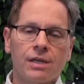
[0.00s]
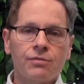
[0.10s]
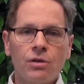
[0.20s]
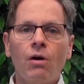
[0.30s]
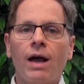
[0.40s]
If
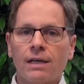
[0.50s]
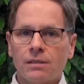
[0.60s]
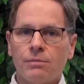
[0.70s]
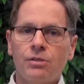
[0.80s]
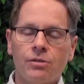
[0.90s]
so, ask
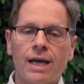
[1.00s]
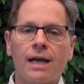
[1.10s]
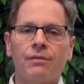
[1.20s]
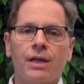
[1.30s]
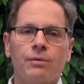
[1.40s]
them to do
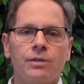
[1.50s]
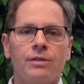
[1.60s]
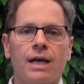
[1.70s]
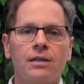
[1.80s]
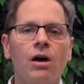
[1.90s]
that if they would do
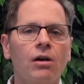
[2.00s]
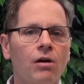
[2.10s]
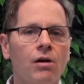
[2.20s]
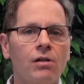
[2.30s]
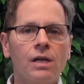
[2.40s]
that. Not
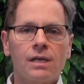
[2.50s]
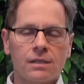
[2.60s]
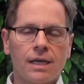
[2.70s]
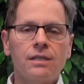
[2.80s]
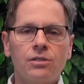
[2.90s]
all
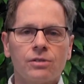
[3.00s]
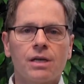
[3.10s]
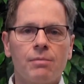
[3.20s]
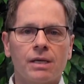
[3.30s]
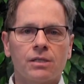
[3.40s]
states do, as
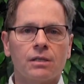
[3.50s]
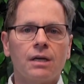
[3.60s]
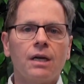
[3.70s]
I mentioned.